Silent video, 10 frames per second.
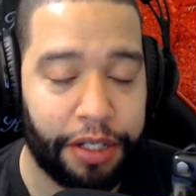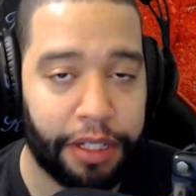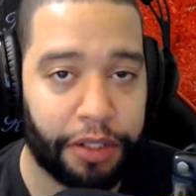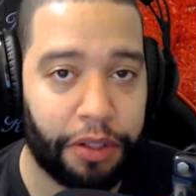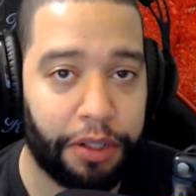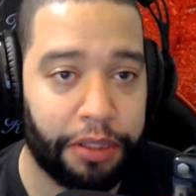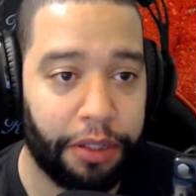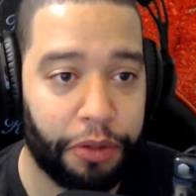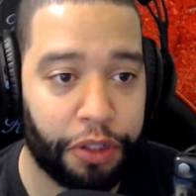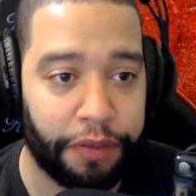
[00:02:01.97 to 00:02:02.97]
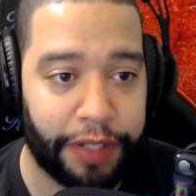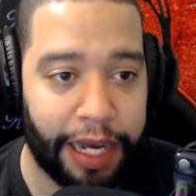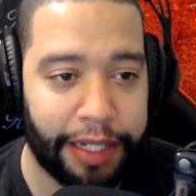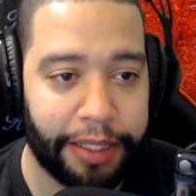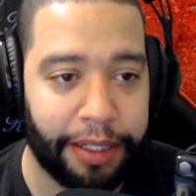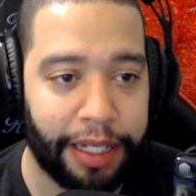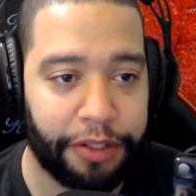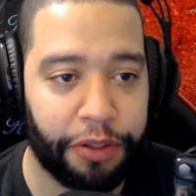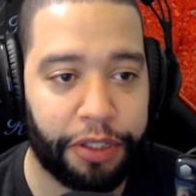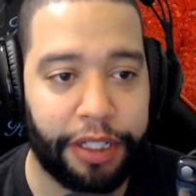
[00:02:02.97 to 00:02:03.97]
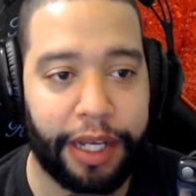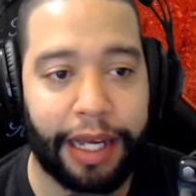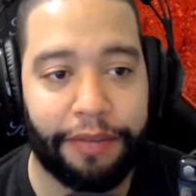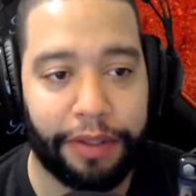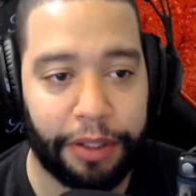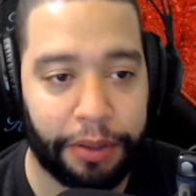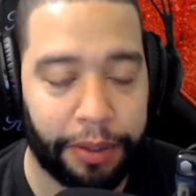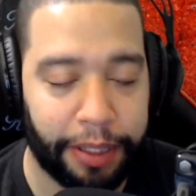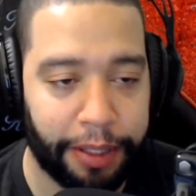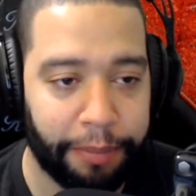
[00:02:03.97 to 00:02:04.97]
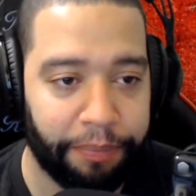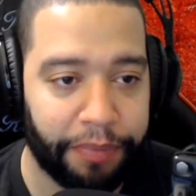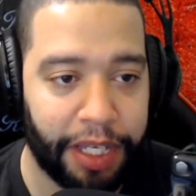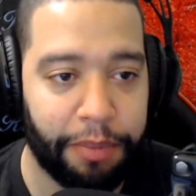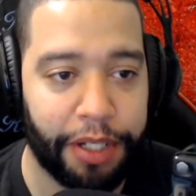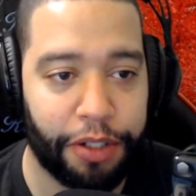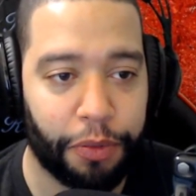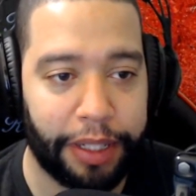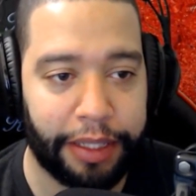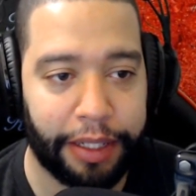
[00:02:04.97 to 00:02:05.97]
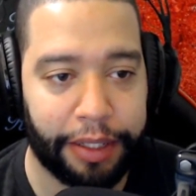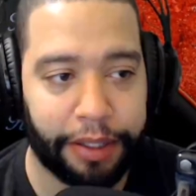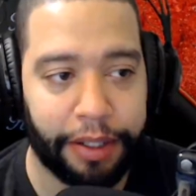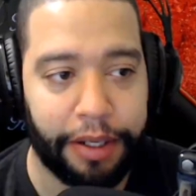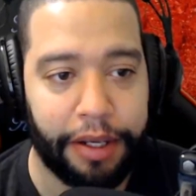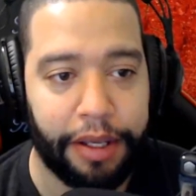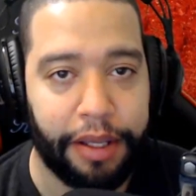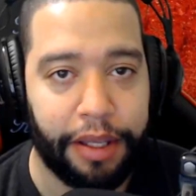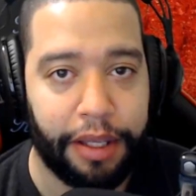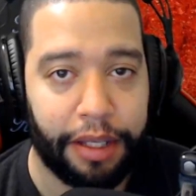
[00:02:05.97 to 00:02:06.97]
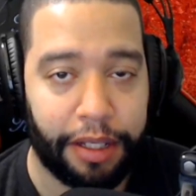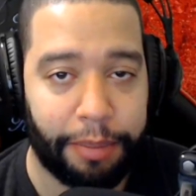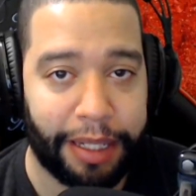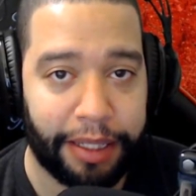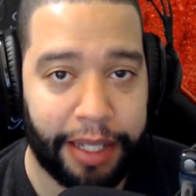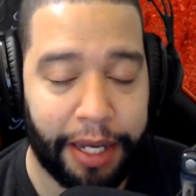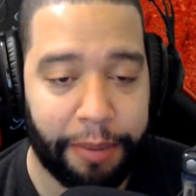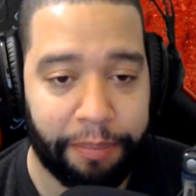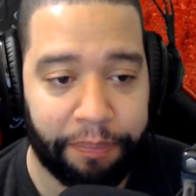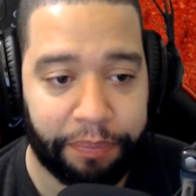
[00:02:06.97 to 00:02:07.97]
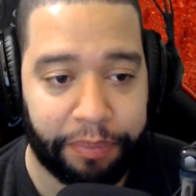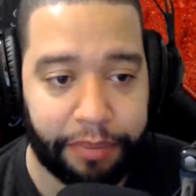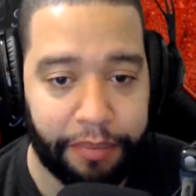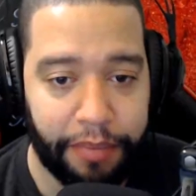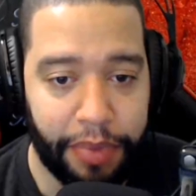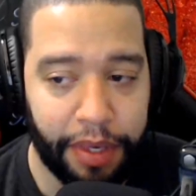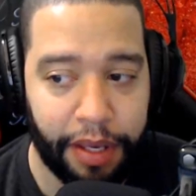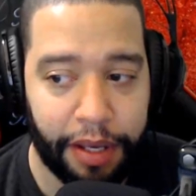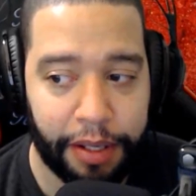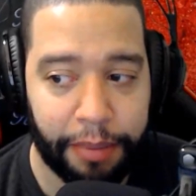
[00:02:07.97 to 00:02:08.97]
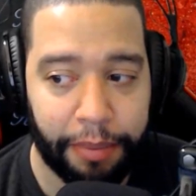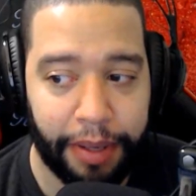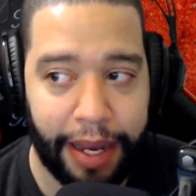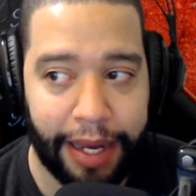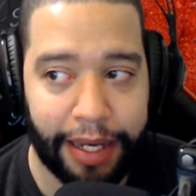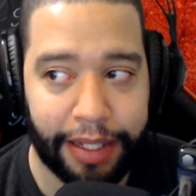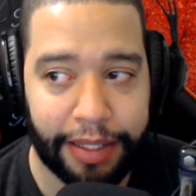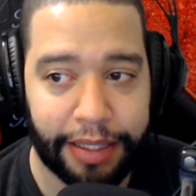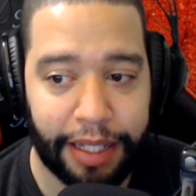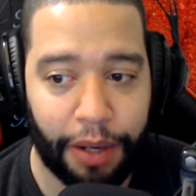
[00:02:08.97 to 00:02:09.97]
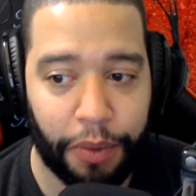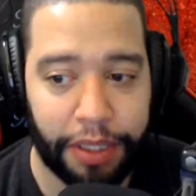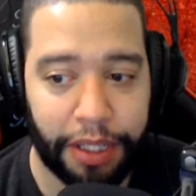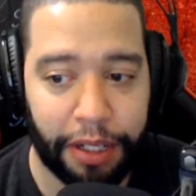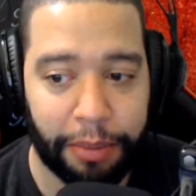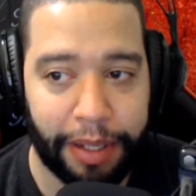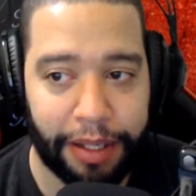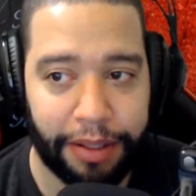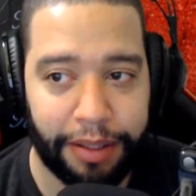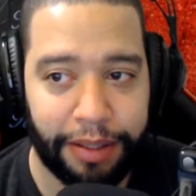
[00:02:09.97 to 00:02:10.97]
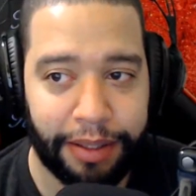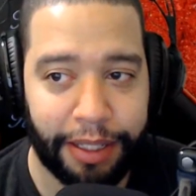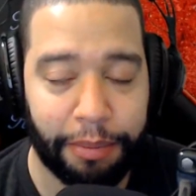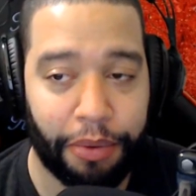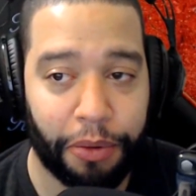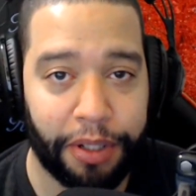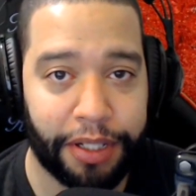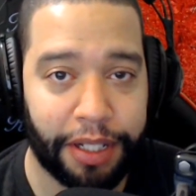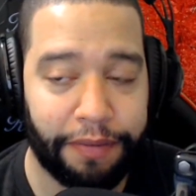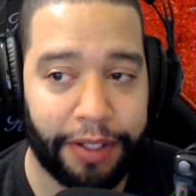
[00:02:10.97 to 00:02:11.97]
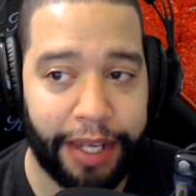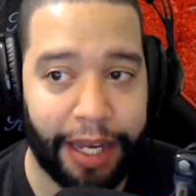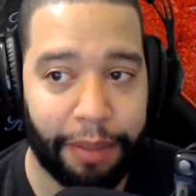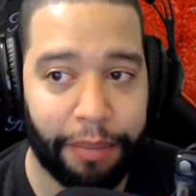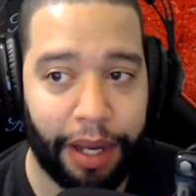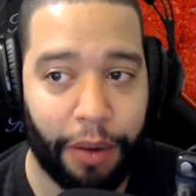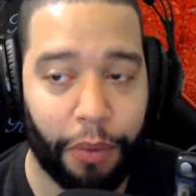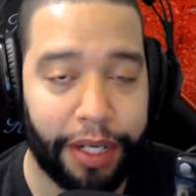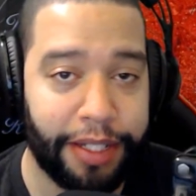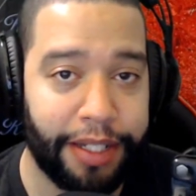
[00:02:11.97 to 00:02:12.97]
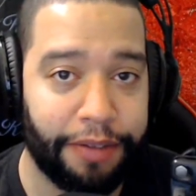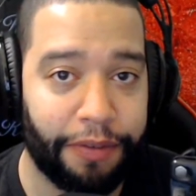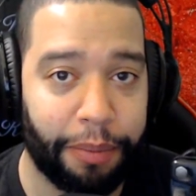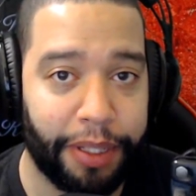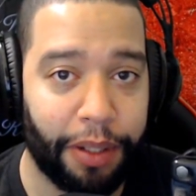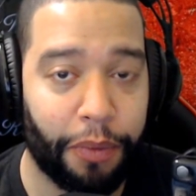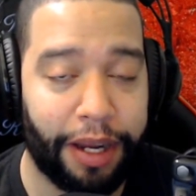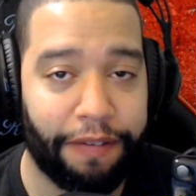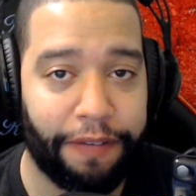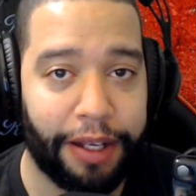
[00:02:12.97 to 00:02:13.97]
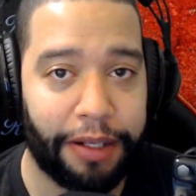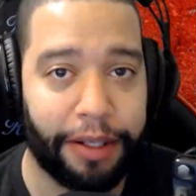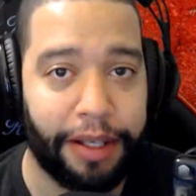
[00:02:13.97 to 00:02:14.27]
It's called Illusion of Gaia. As you see, I have a little image right there about the game. And I want to talk about the importance of the game and what it did for me and what I felt